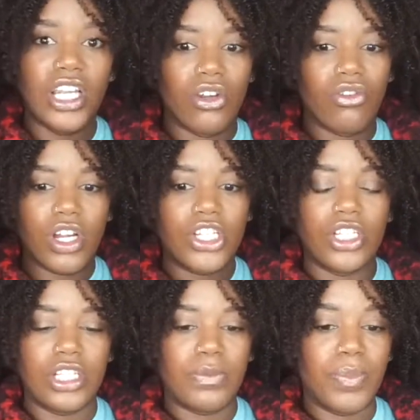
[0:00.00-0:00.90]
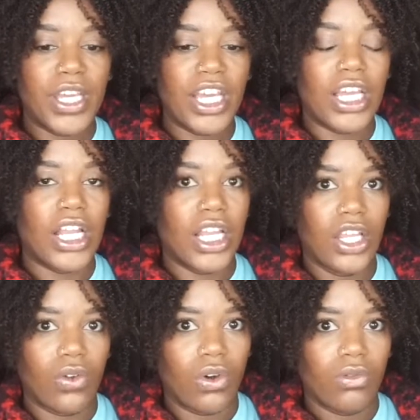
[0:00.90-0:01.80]
needle, right? She has this big
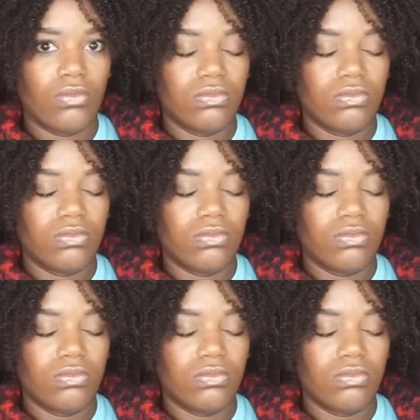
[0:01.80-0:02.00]
needle.